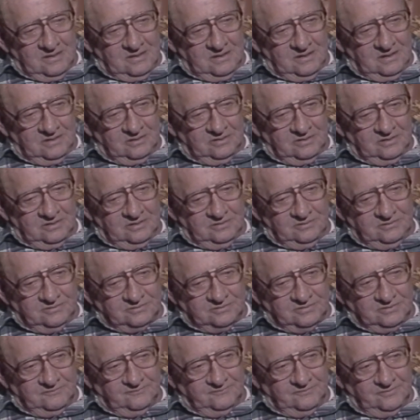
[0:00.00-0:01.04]
And they
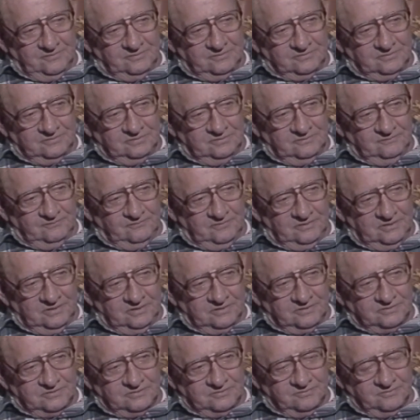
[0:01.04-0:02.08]
usually fought to the
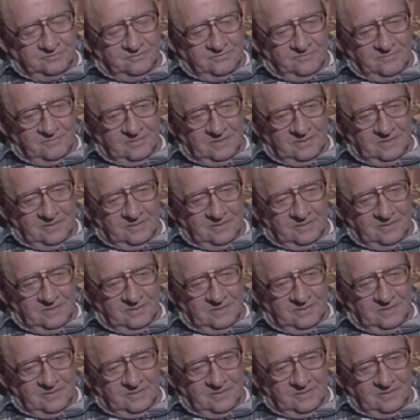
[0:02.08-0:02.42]
finish.